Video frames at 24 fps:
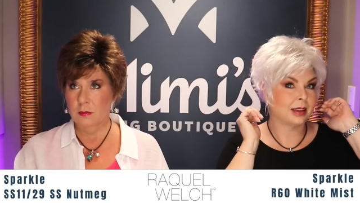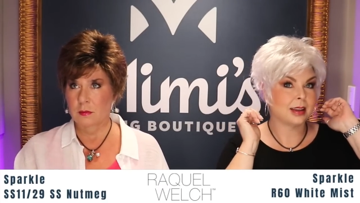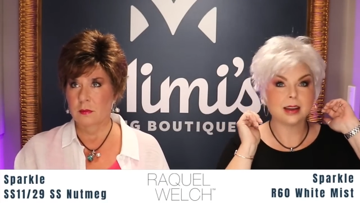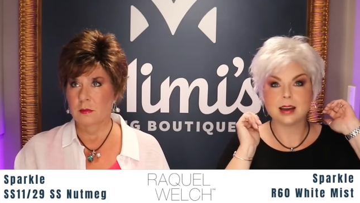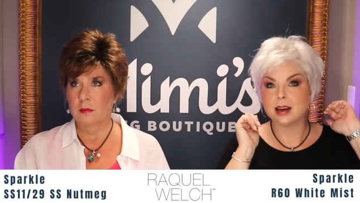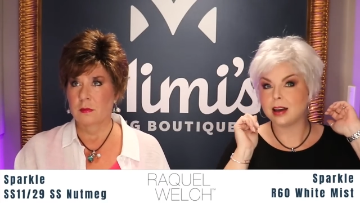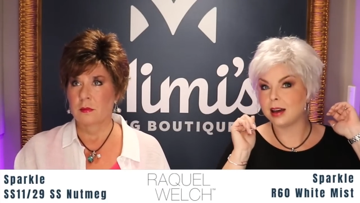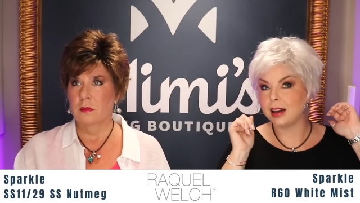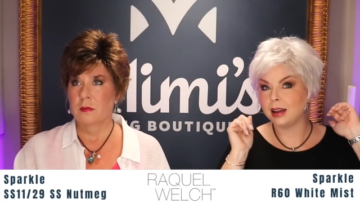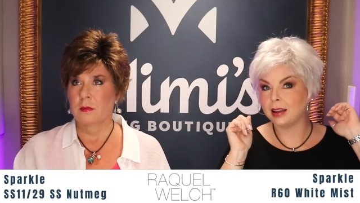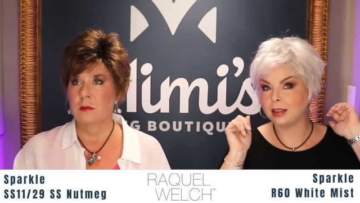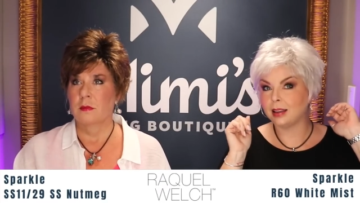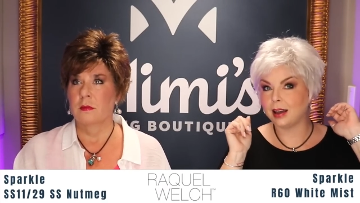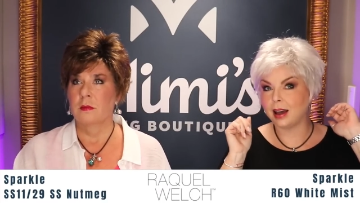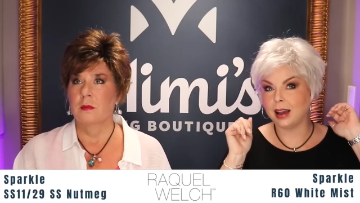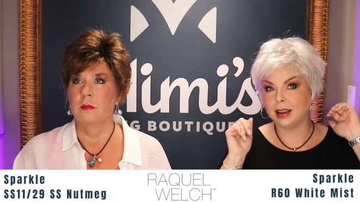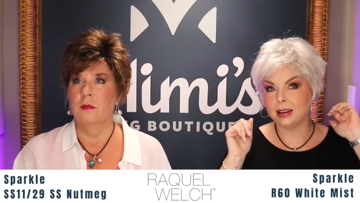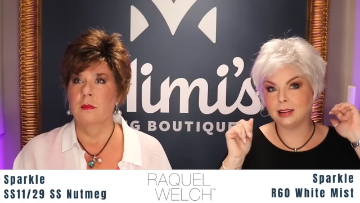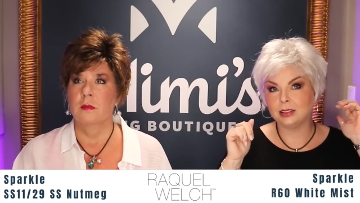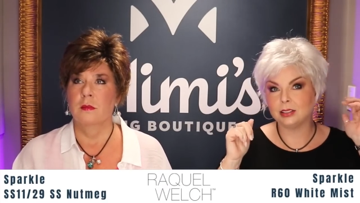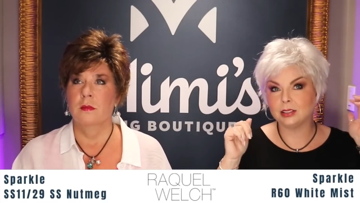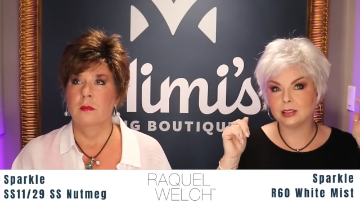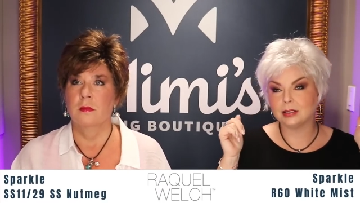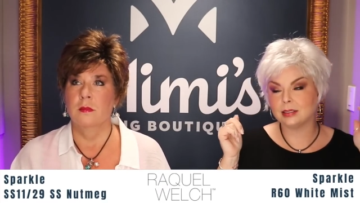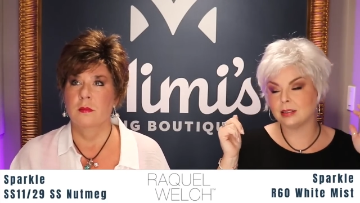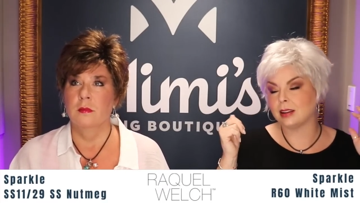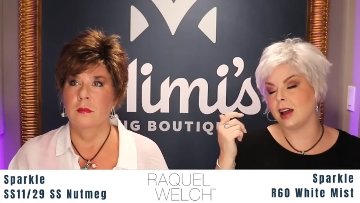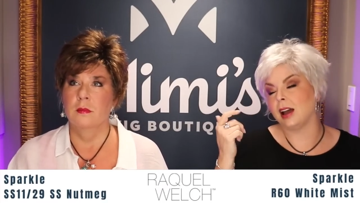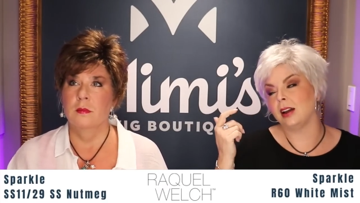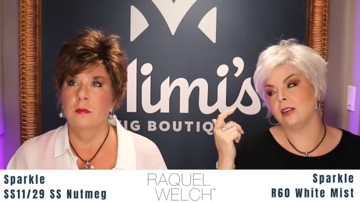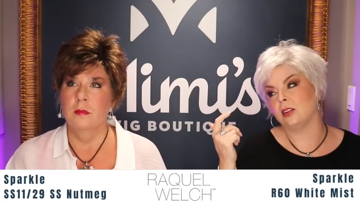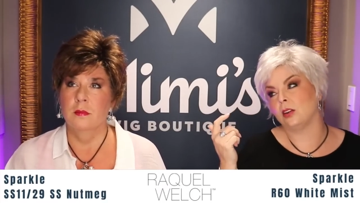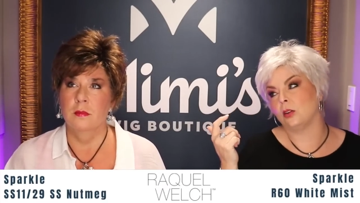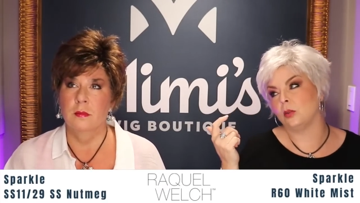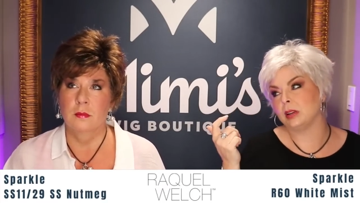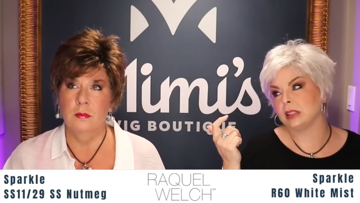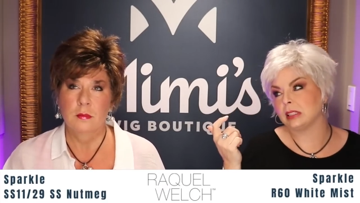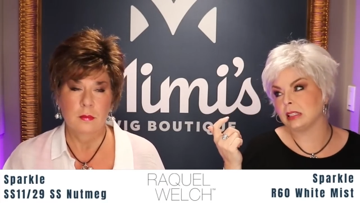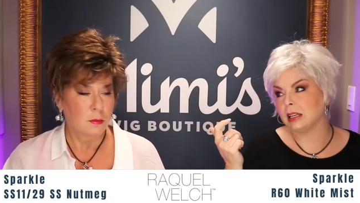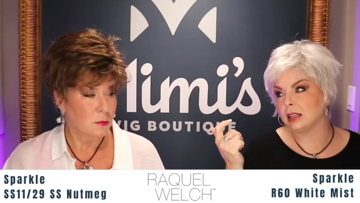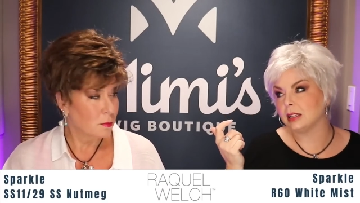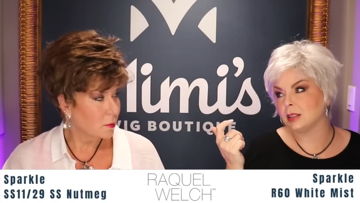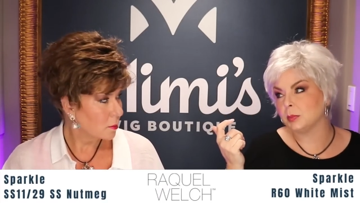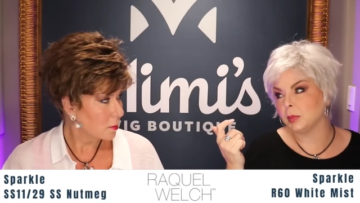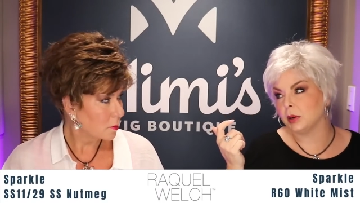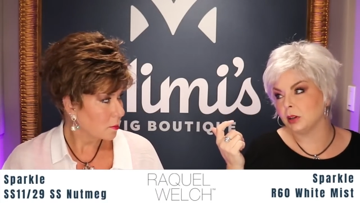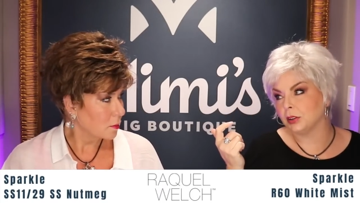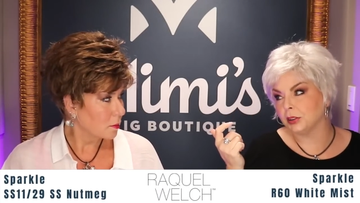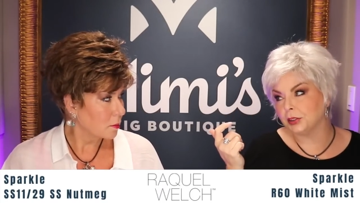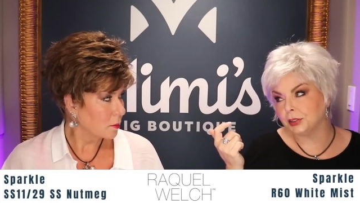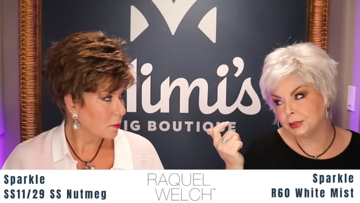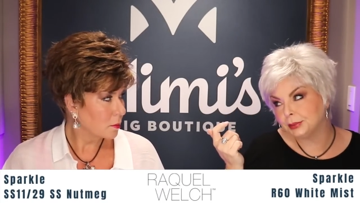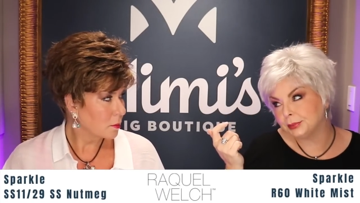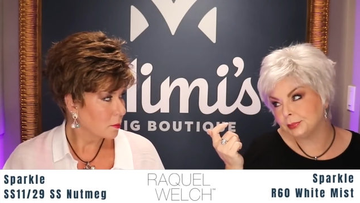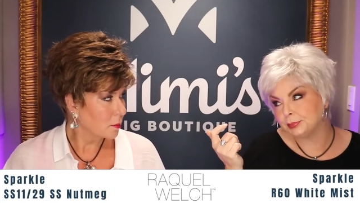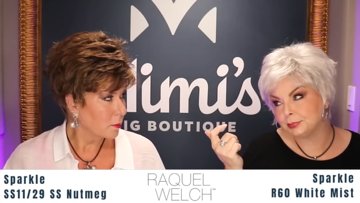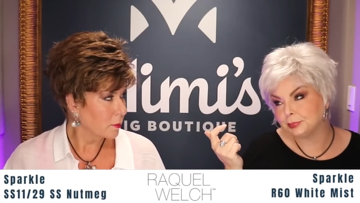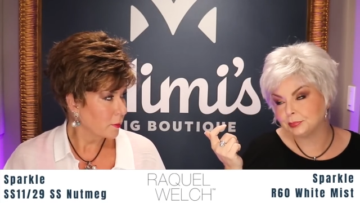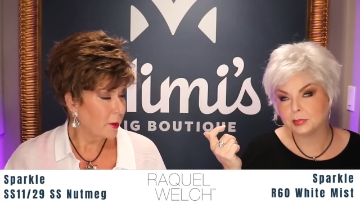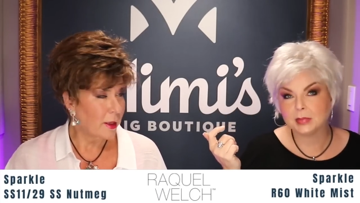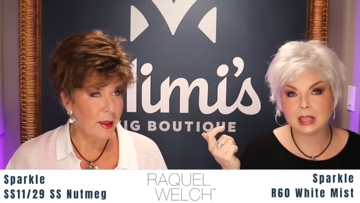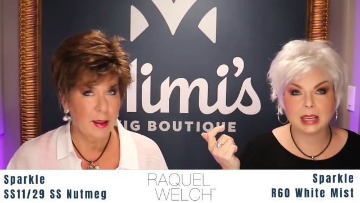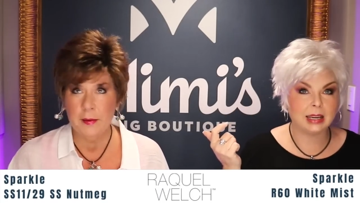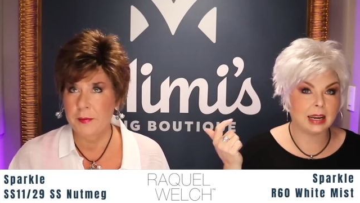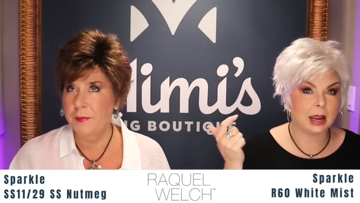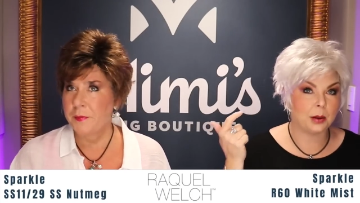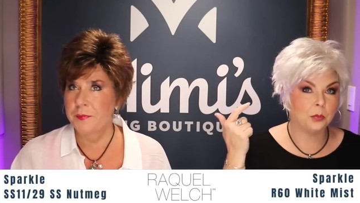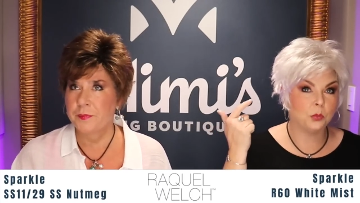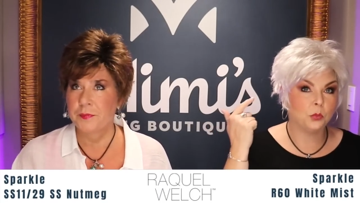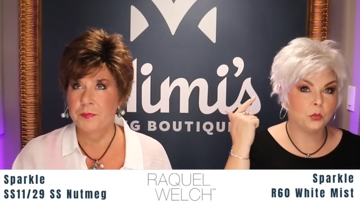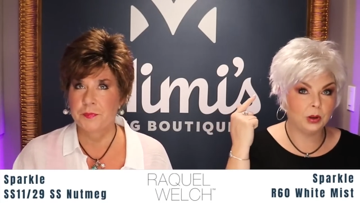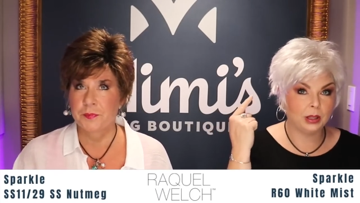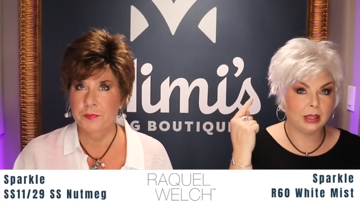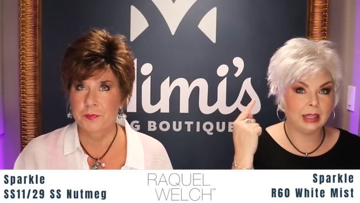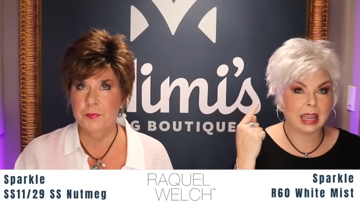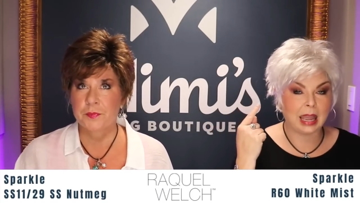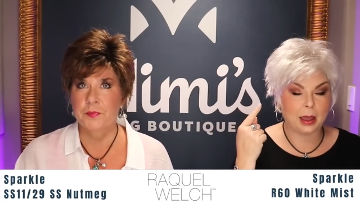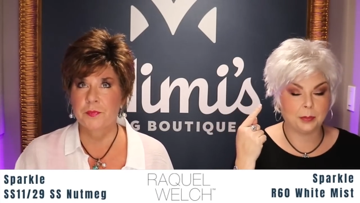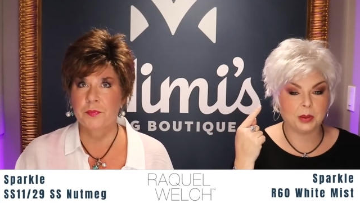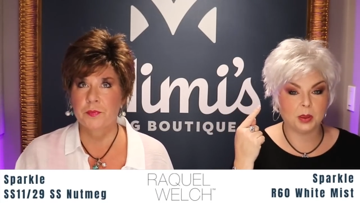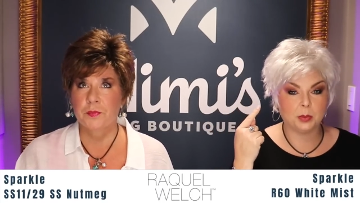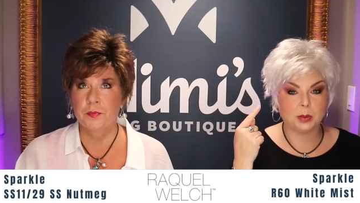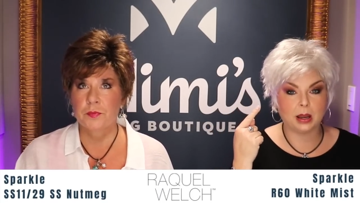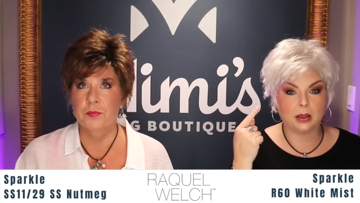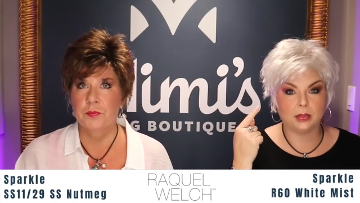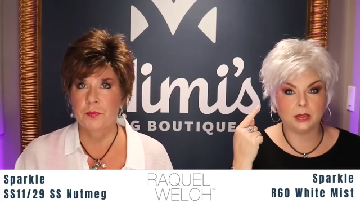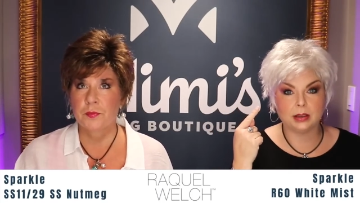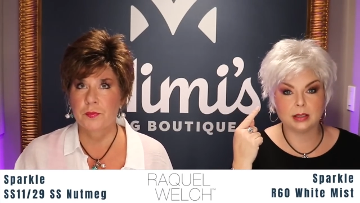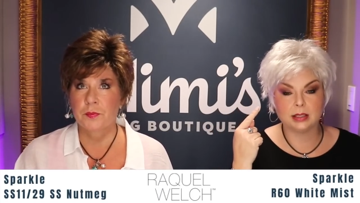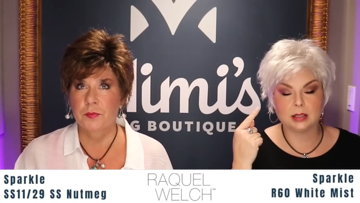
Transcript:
Speaker 1: I I just I've always liked sparkle. Yeah. And I'm really happy about this